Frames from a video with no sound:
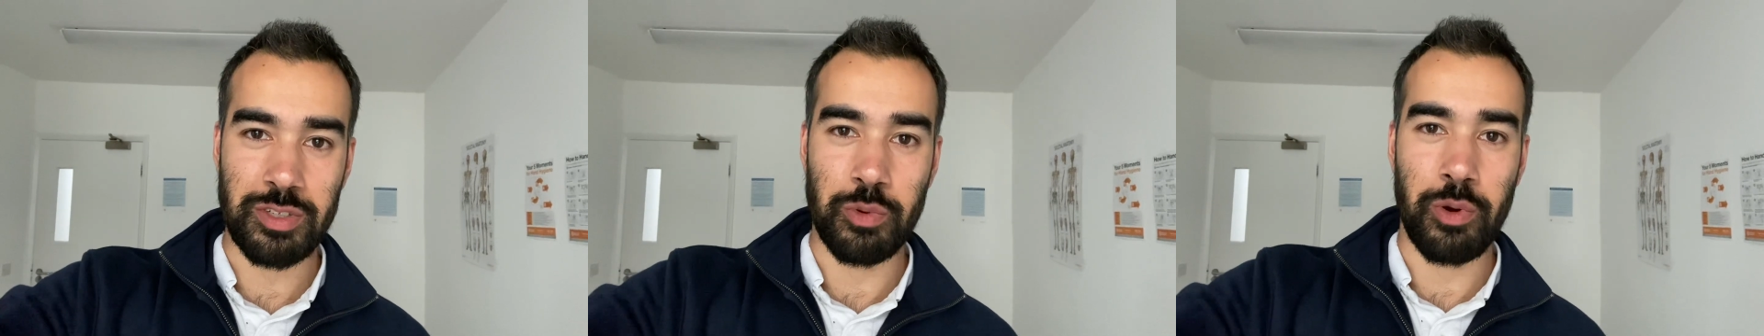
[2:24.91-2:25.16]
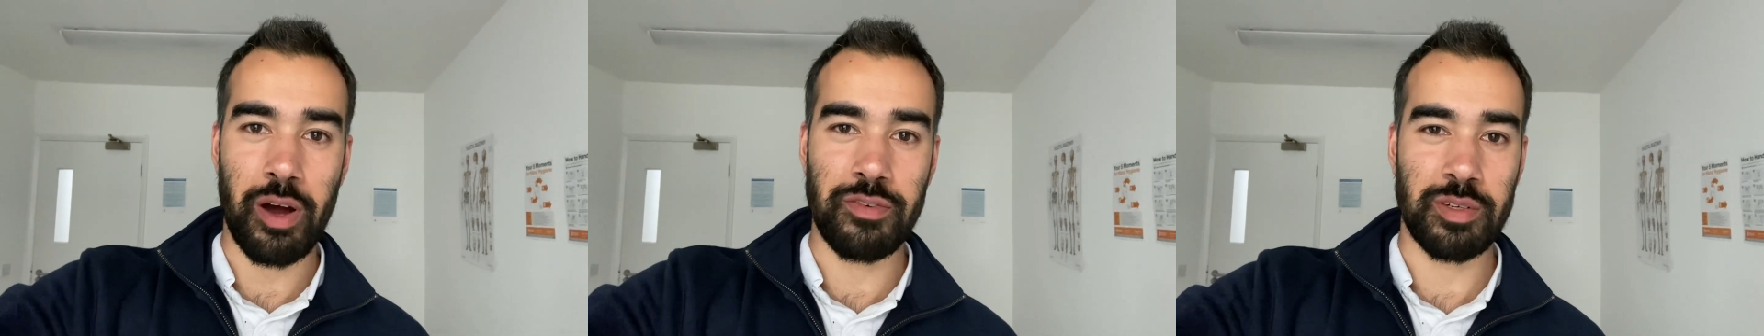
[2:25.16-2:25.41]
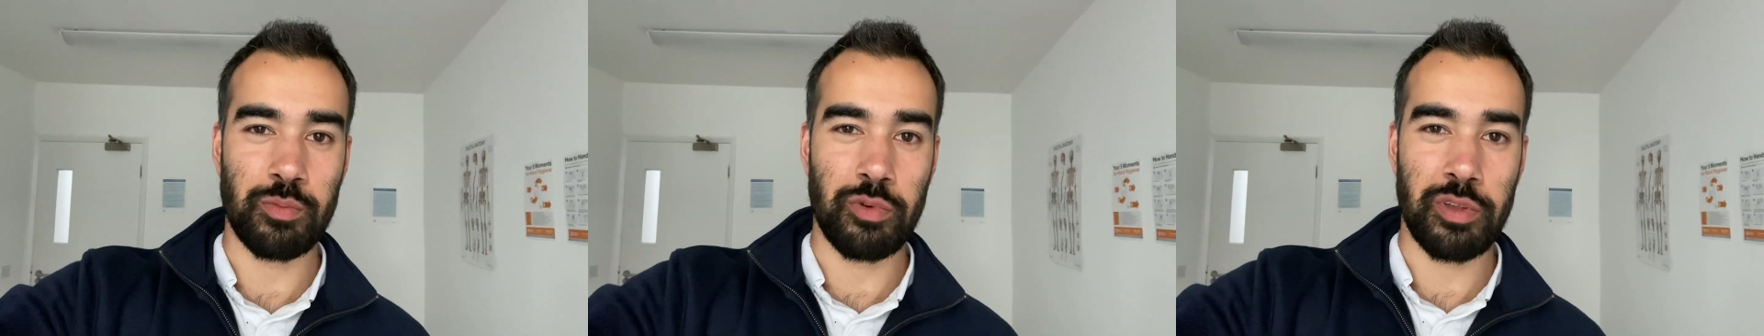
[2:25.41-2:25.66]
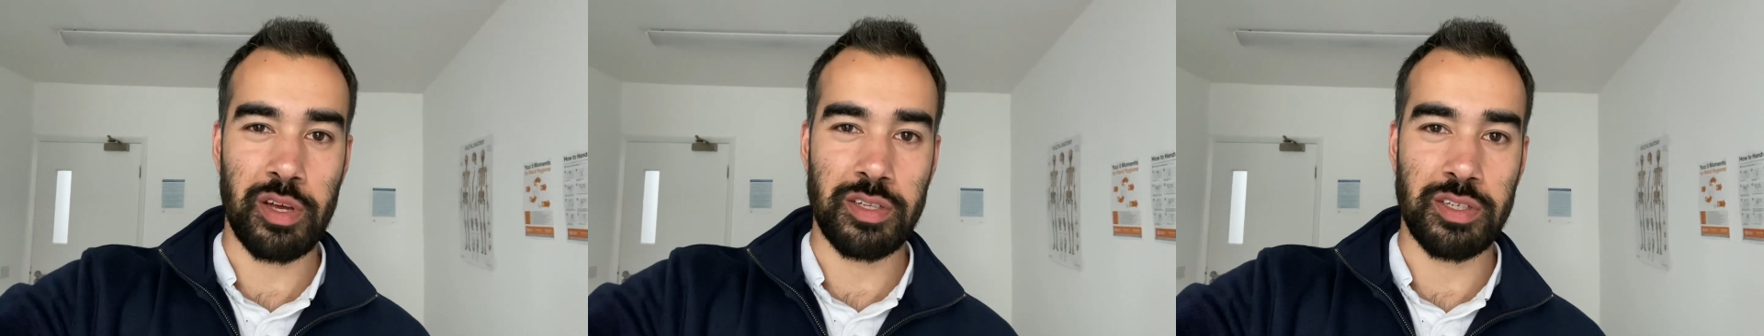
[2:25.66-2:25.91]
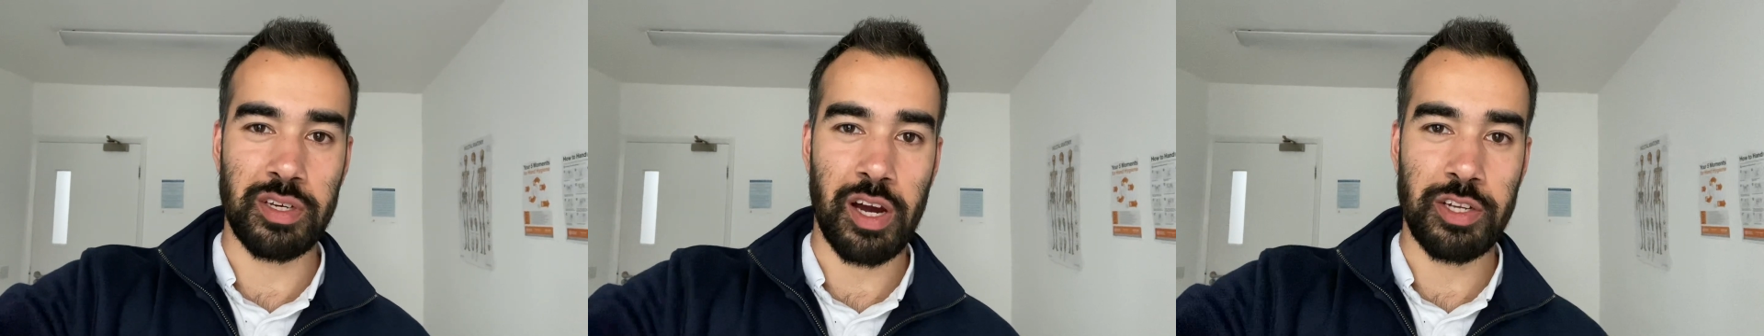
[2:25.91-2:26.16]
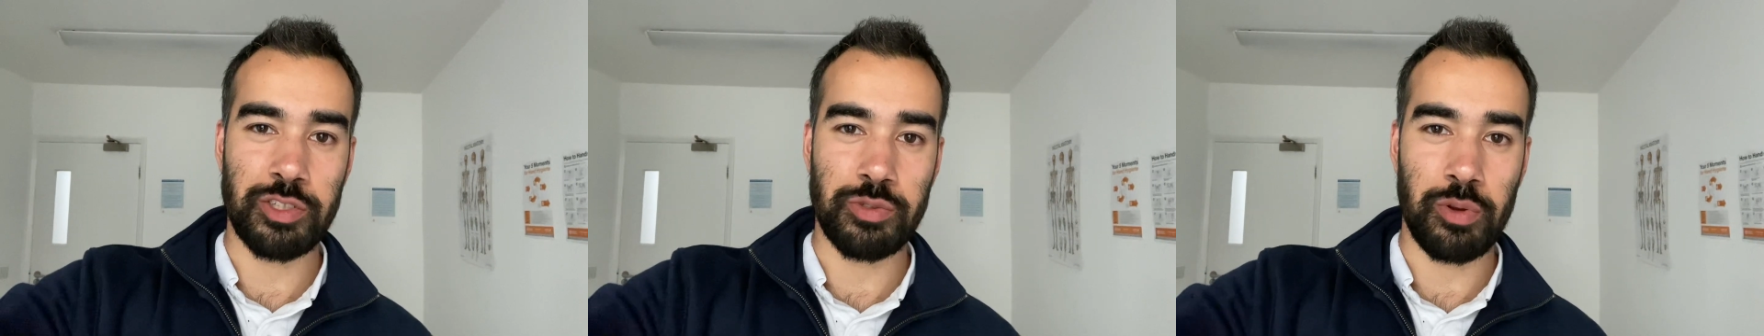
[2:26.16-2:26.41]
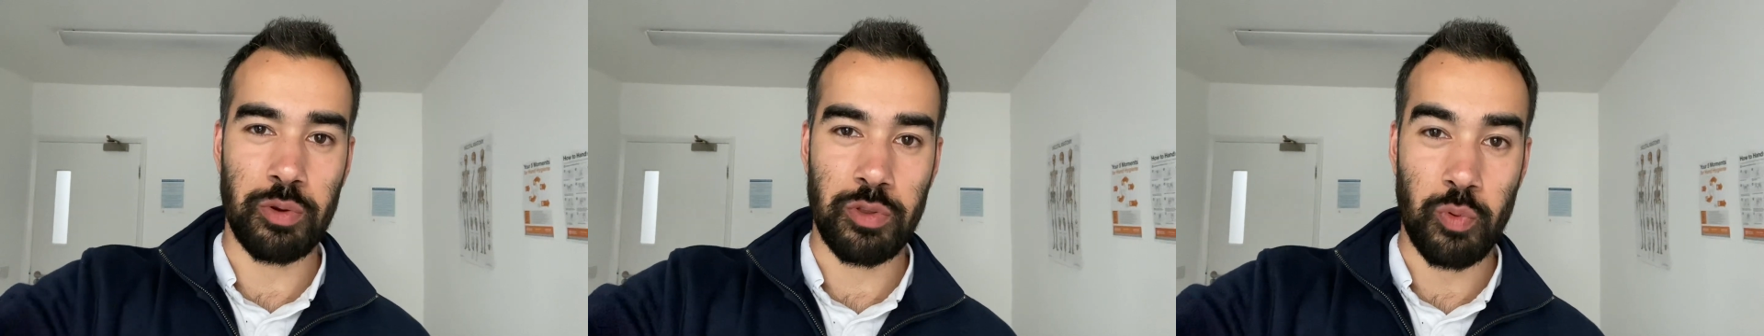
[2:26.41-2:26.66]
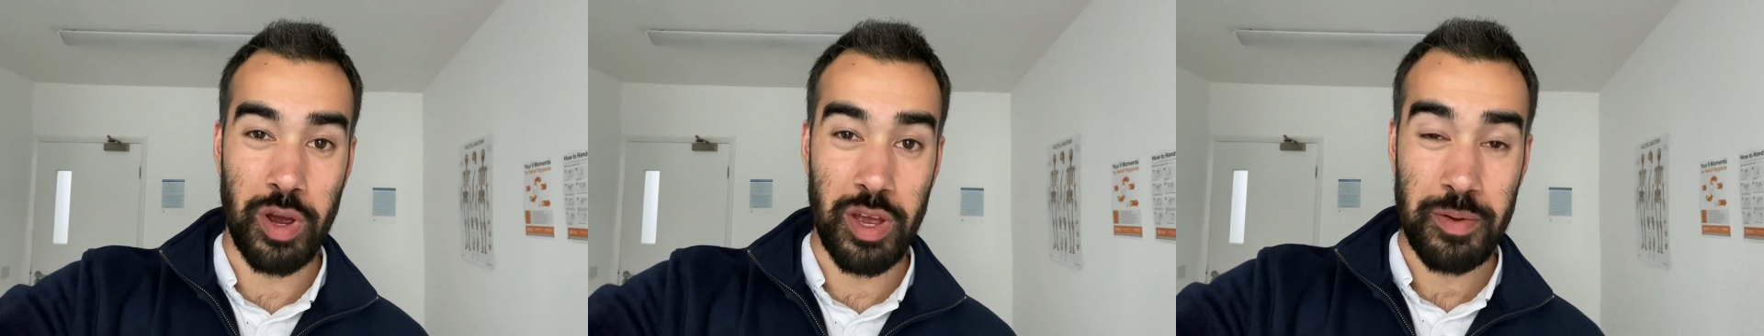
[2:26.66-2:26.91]
you will have someone there to guide you along the
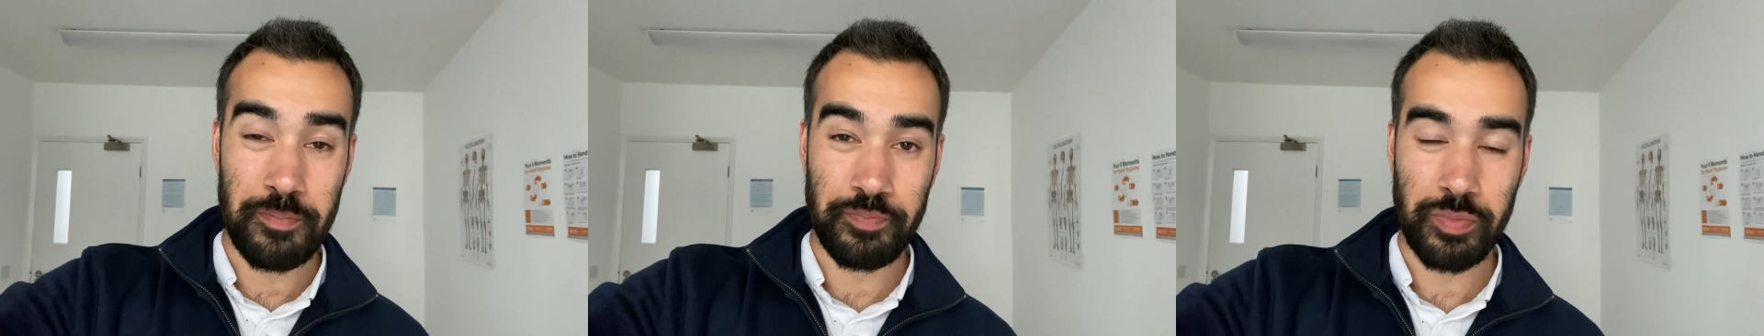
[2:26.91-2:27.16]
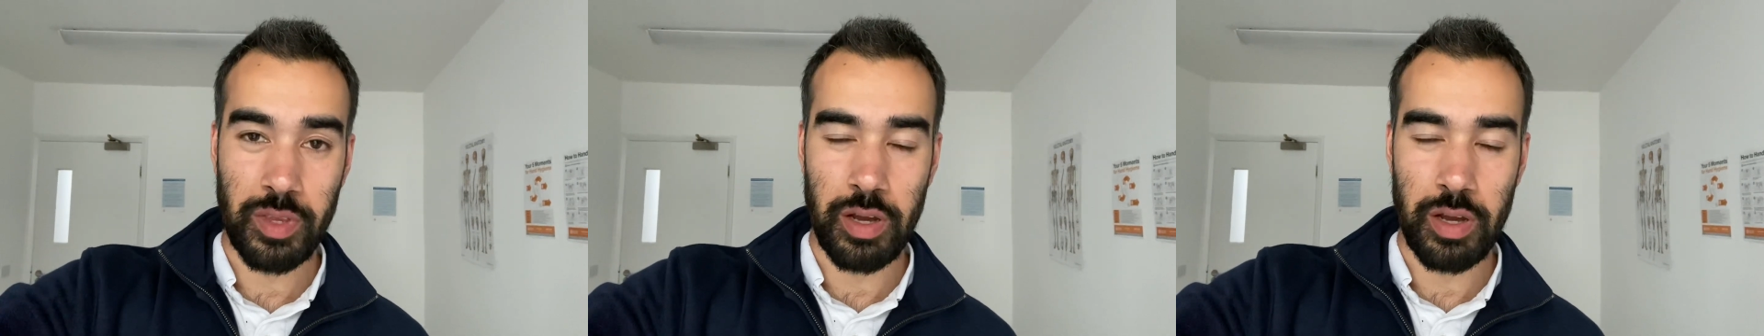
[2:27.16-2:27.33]
way.